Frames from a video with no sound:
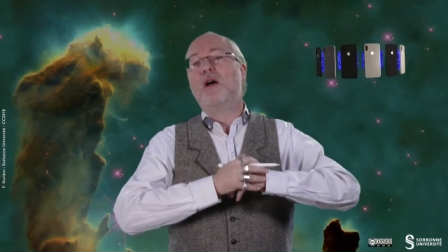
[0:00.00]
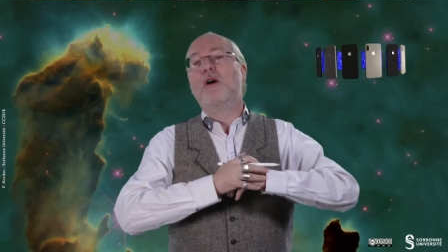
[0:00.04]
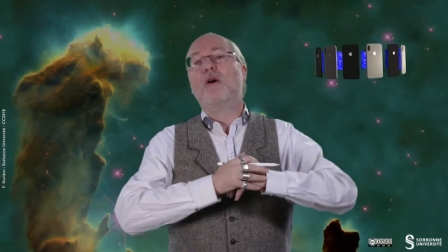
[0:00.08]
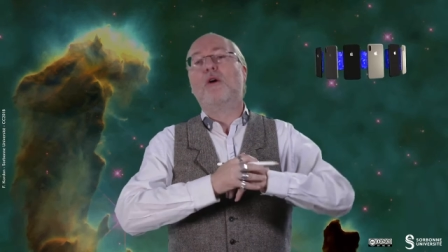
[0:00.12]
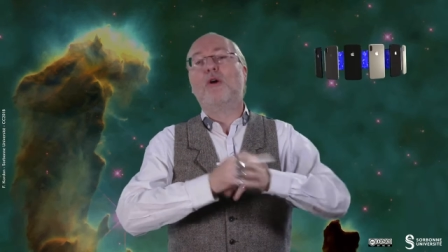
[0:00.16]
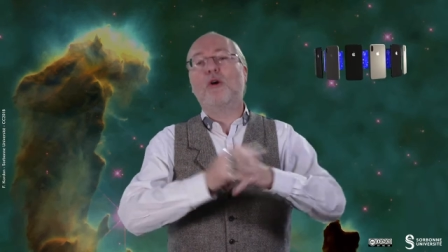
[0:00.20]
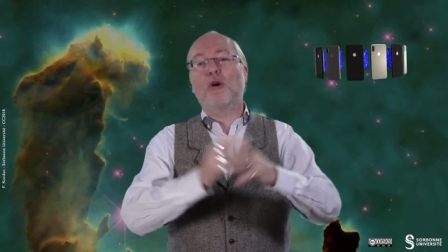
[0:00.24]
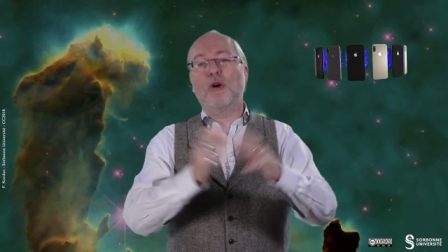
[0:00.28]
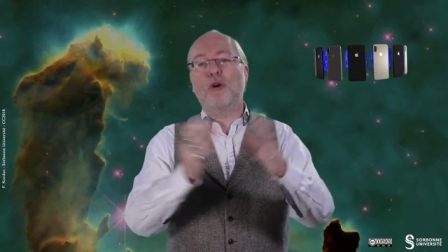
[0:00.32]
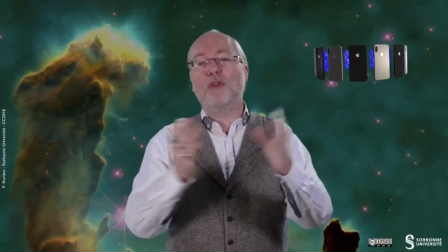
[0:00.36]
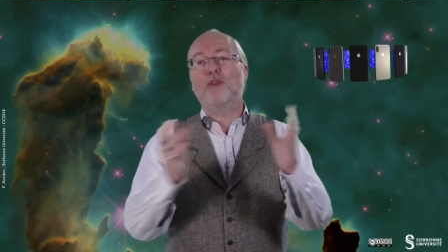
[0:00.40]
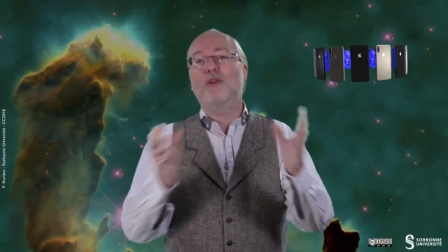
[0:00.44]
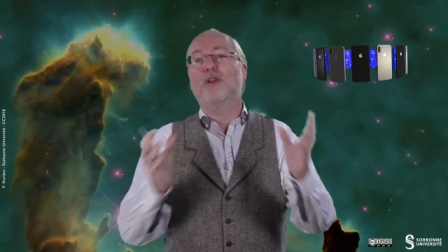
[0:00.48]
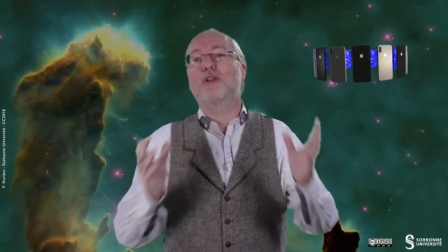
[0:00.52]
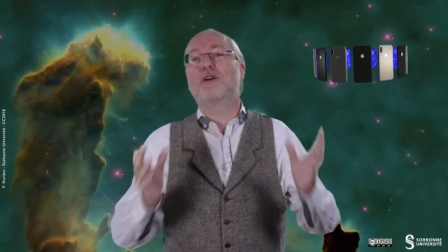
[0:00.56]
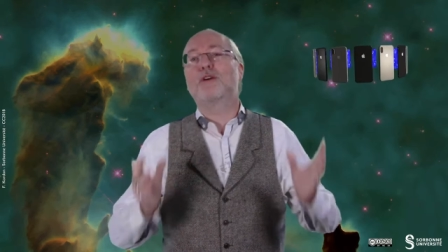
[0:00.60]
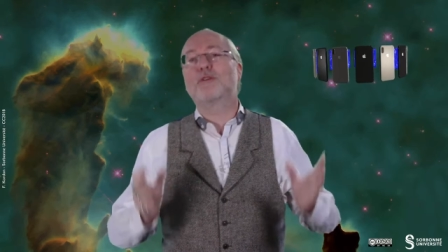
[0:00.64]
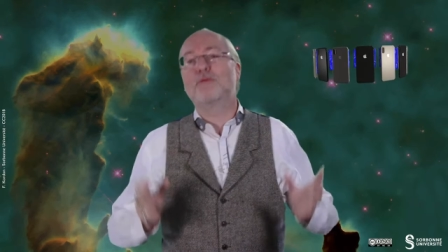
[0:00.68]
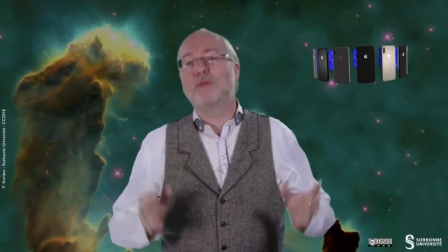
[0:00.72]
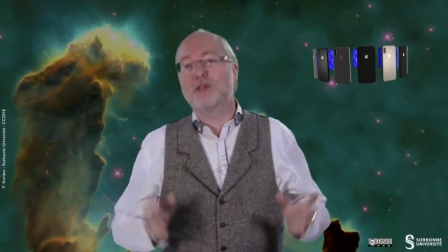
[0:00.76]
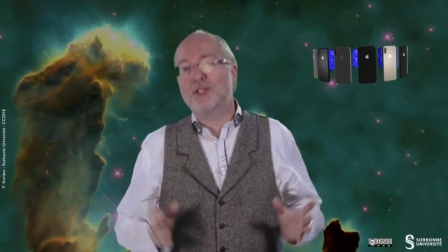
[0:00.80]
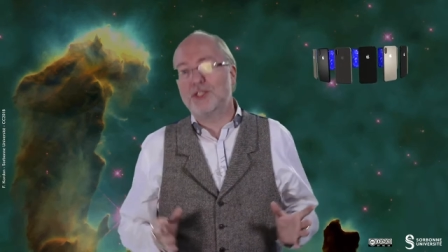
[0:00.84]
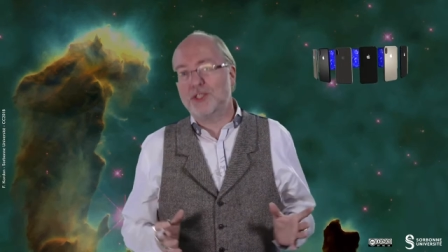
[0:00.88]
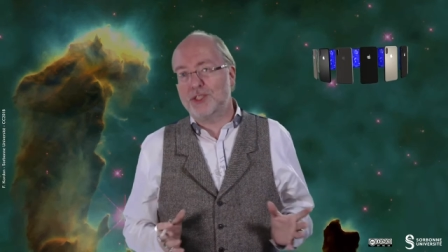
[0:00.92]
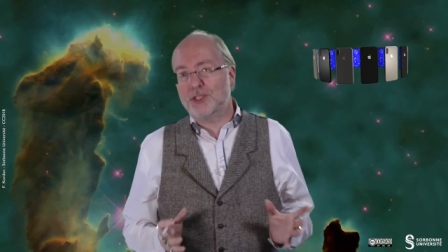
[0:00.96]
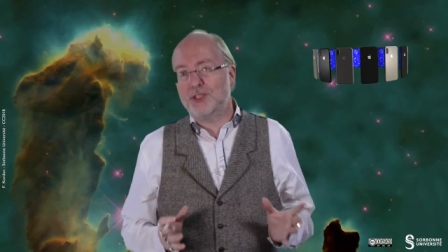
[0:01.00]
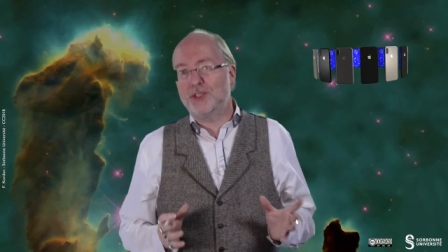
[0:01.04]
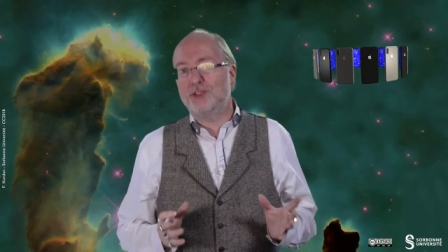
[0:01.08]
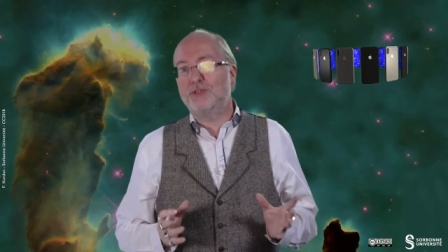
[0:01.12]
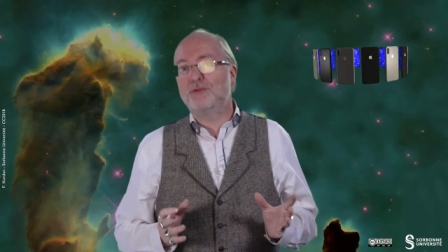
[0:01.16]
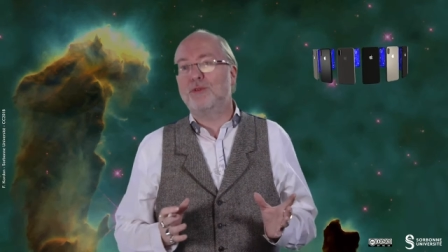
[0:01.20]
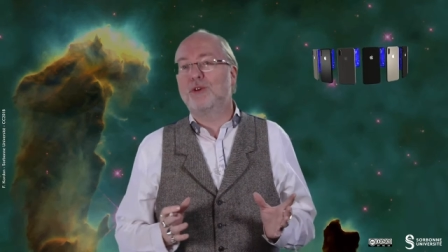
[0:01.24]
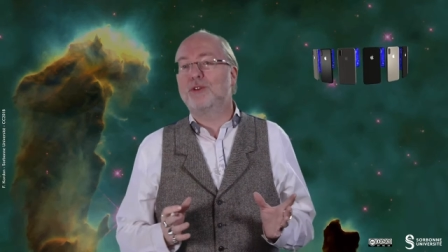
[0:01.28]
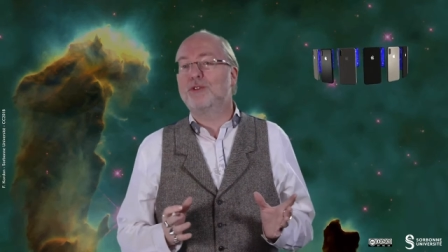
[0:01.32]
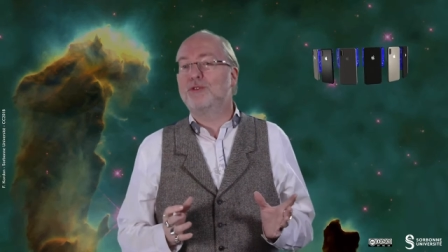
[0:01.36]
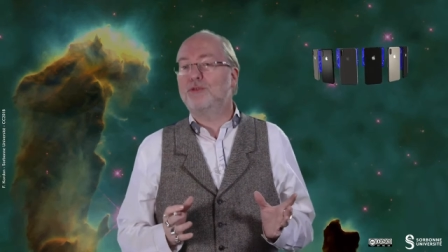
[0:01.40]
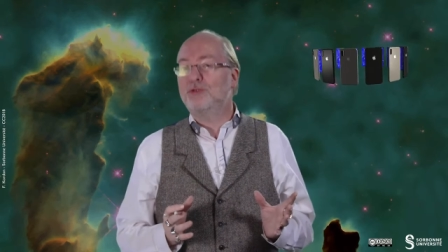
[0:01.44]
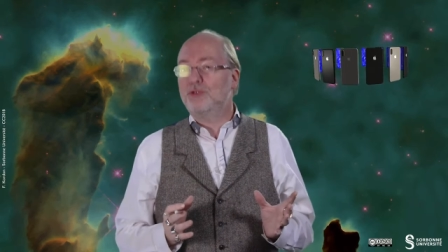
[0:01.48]
all the languages you
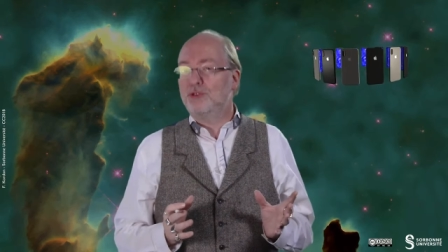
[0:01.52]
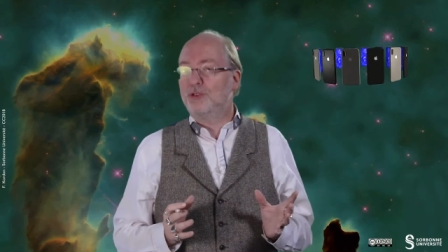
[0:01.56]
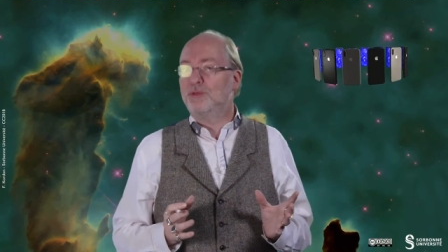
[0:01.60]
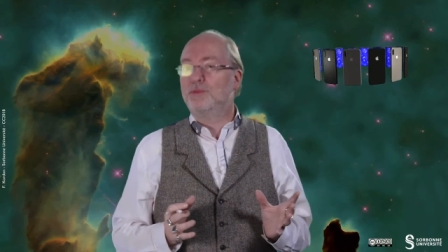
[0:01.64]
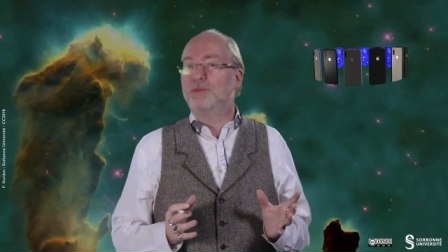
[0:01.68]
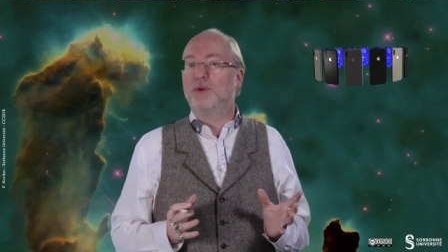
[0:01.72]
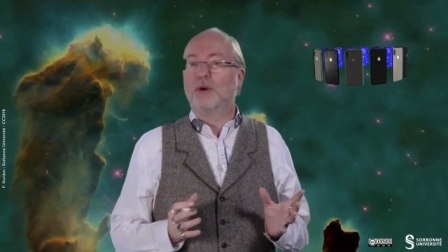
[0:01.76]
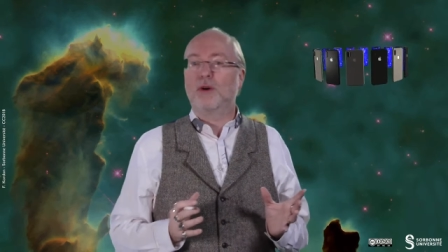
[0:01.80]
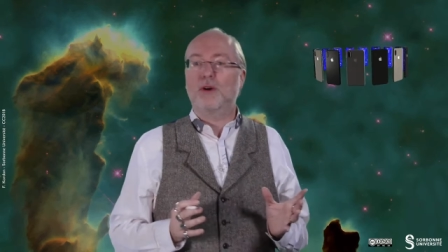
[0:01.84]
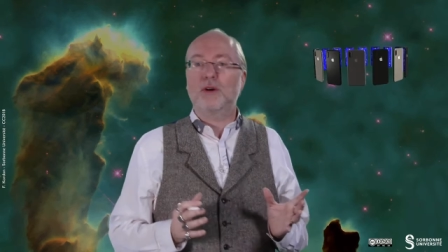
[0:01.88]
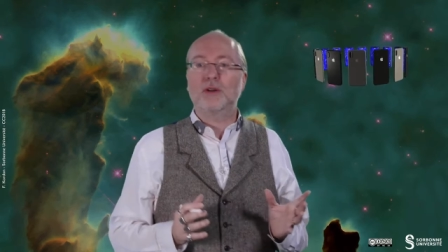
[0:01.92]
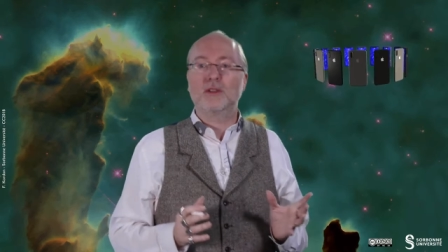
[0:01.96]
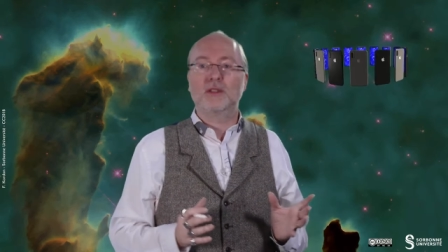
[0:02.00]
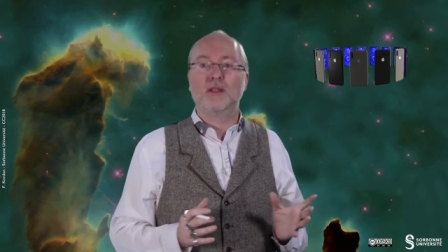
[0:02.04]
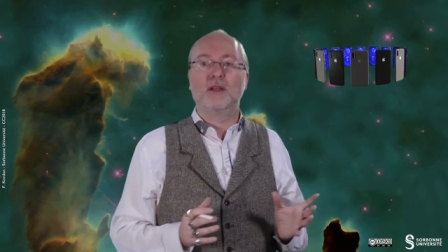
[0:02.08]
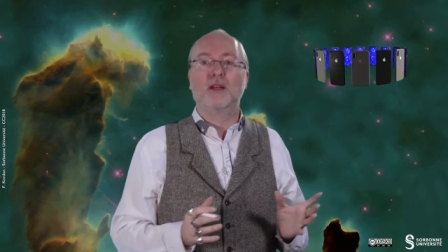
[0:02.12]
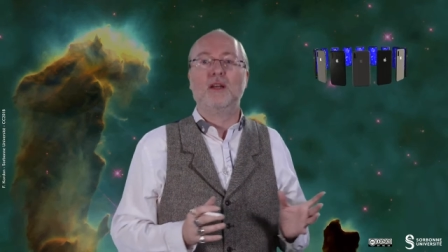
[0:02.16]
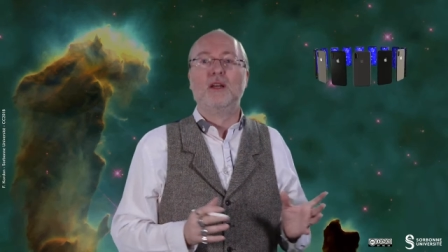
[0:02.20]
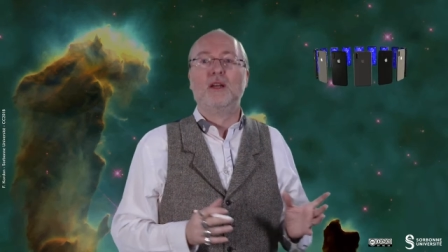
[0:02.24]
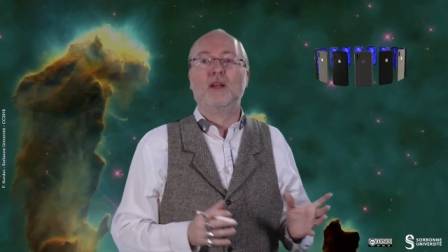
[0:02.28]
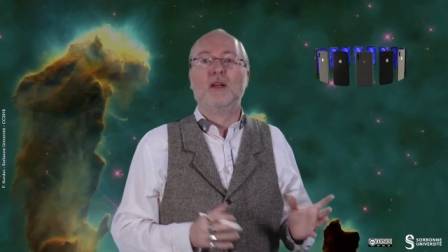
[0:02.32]
want to support, uh,